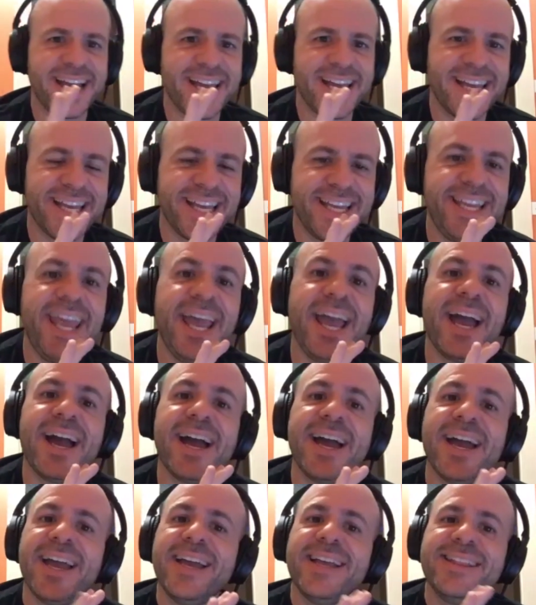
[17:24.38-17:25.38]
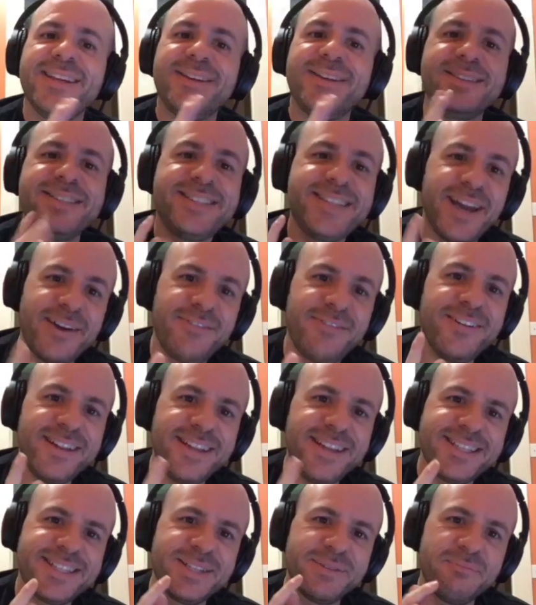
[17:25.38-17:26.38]
so yeah there was
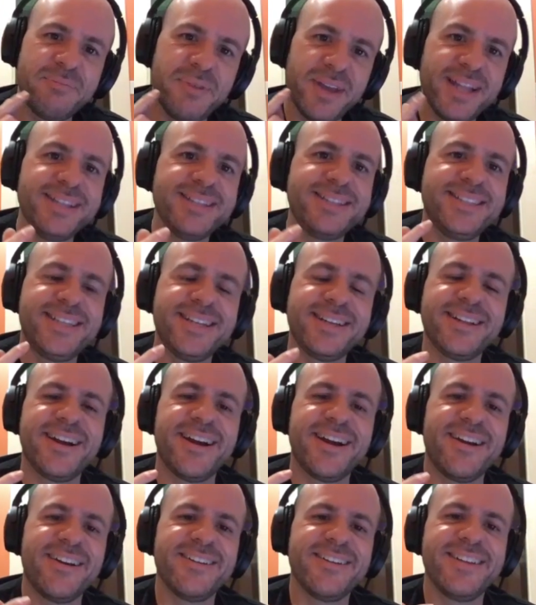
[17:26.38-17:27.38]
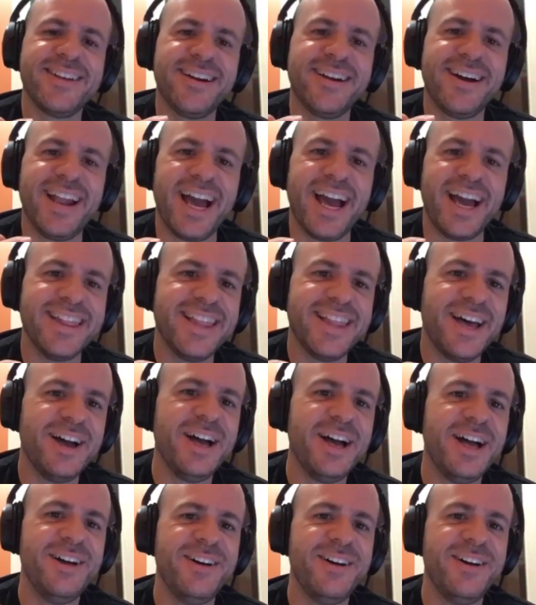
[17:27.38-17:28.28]
definitely some Ben Stiller early on. I love